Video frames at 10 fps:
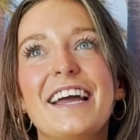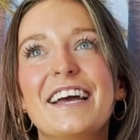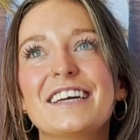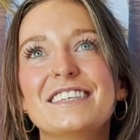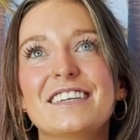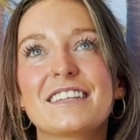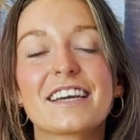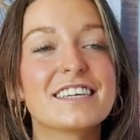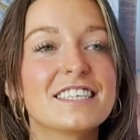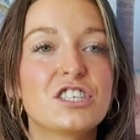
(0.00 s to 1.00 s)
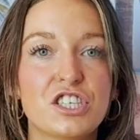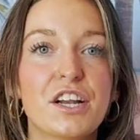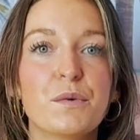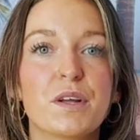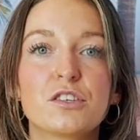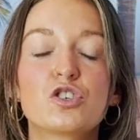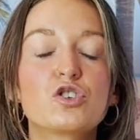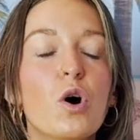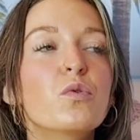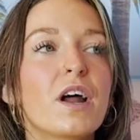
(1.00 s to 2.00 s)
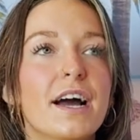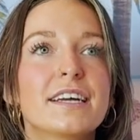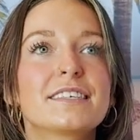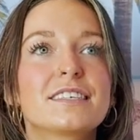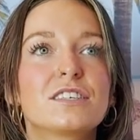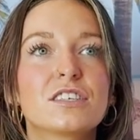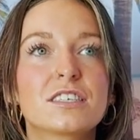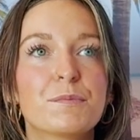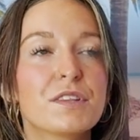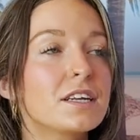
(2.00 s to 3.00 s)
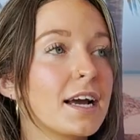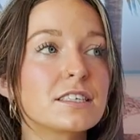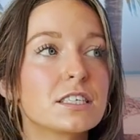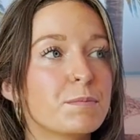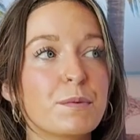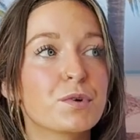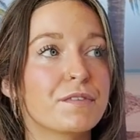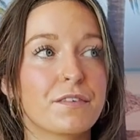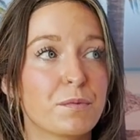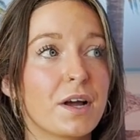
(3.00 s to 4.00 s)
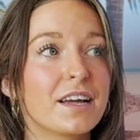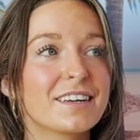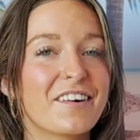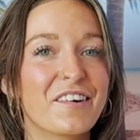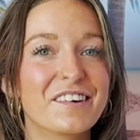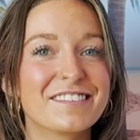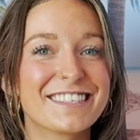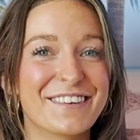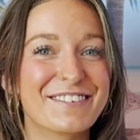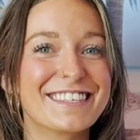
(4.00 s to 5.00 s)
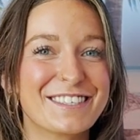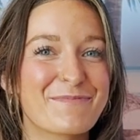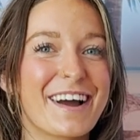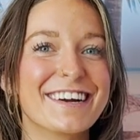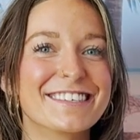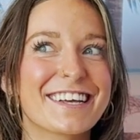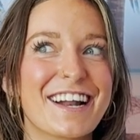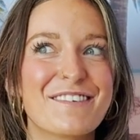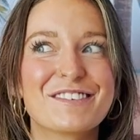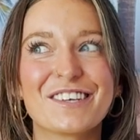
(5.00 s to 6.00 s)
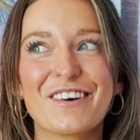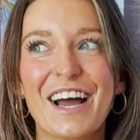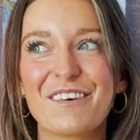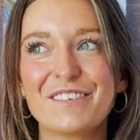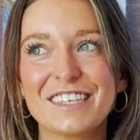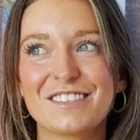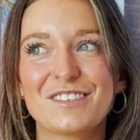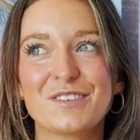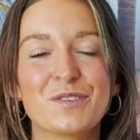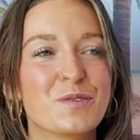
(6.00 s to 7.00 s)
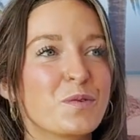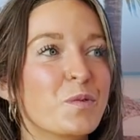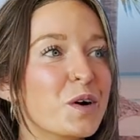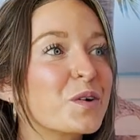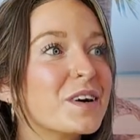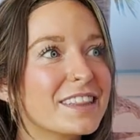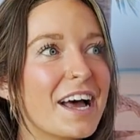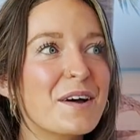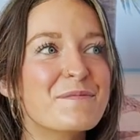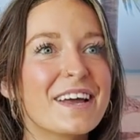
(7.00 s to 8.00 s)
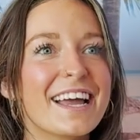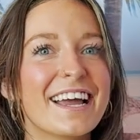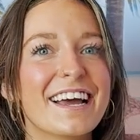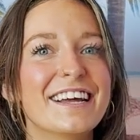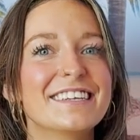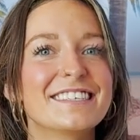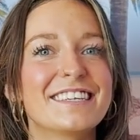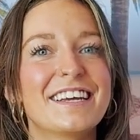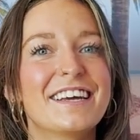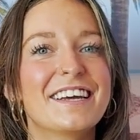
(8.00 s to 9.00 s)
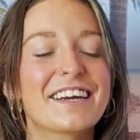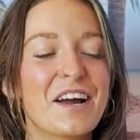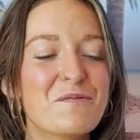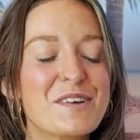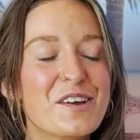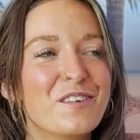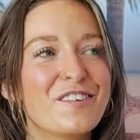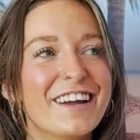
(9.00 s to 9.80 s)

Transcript: and, like I said, genuine. So nice. Just some of the nicest people I've ever met are some of these buyers. And I'm so happy to work with them and kind of be their